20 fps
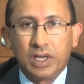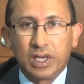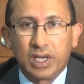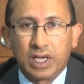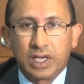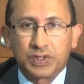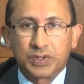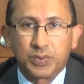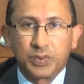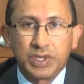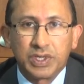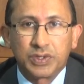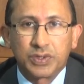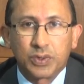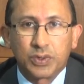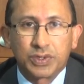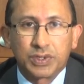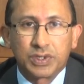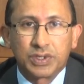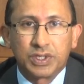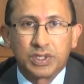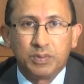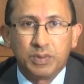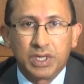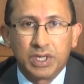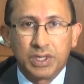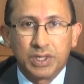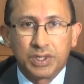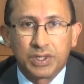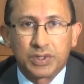As resources
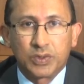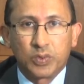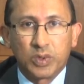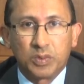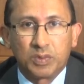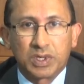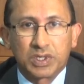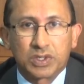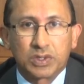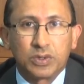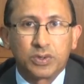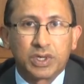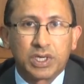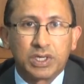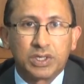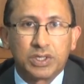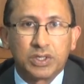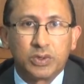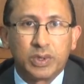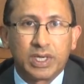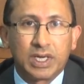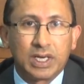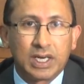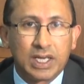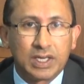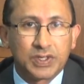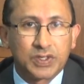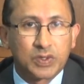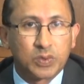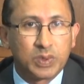diminish, we must look at doing
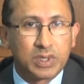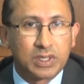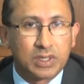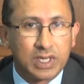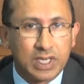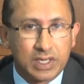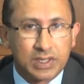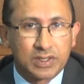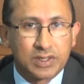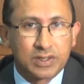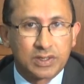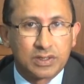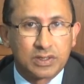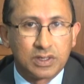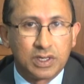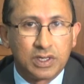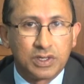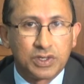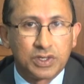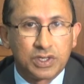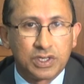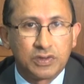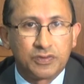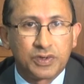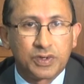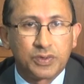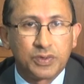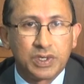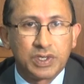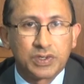less with less and
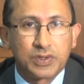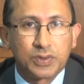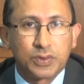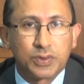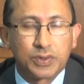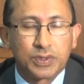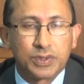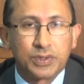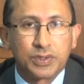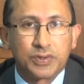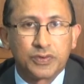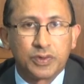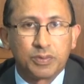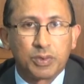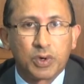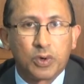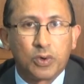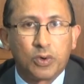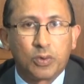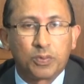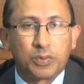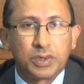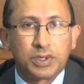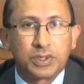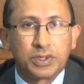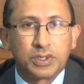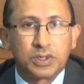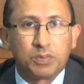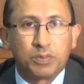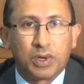shift resources from
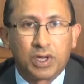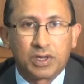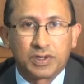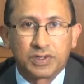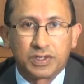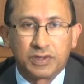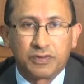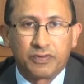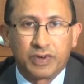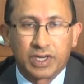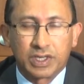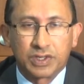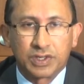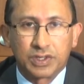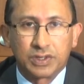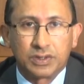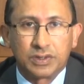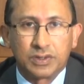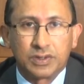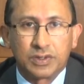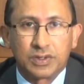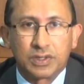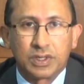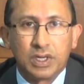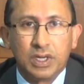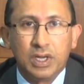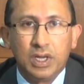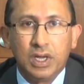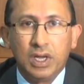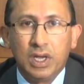corporate to policy functions.
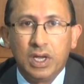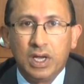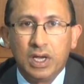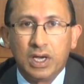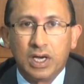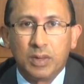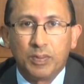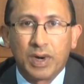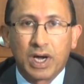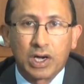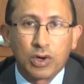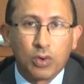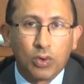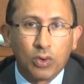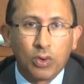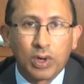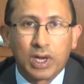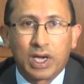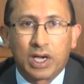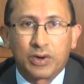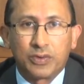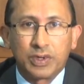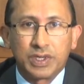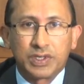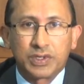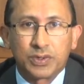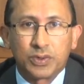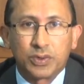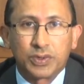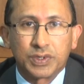Among all our
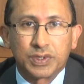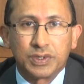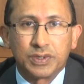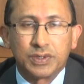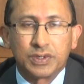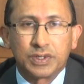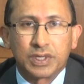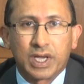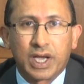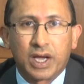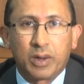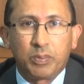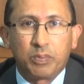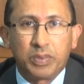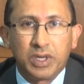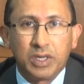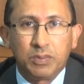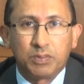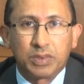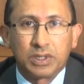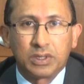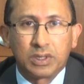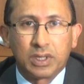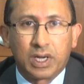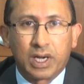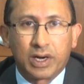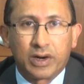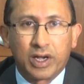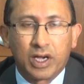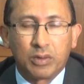resources, our people
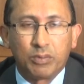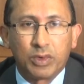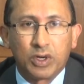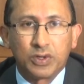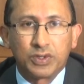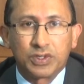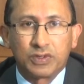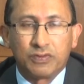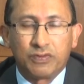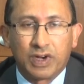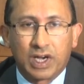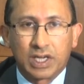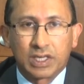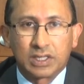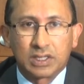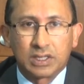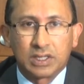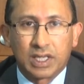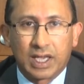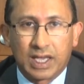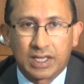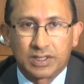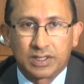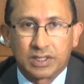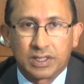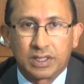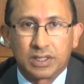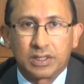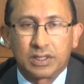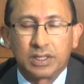are our most vital
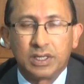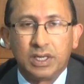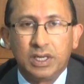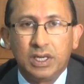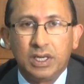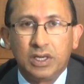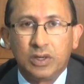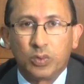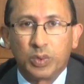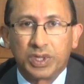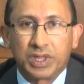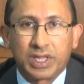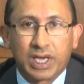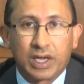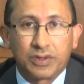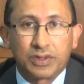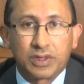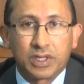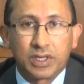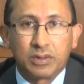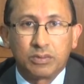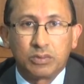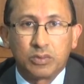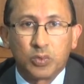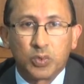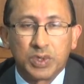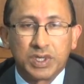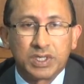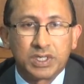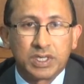asset. Without
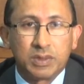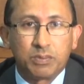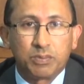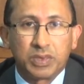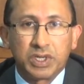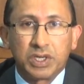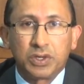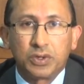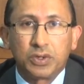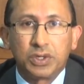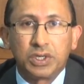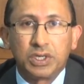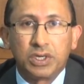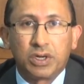them, we simply could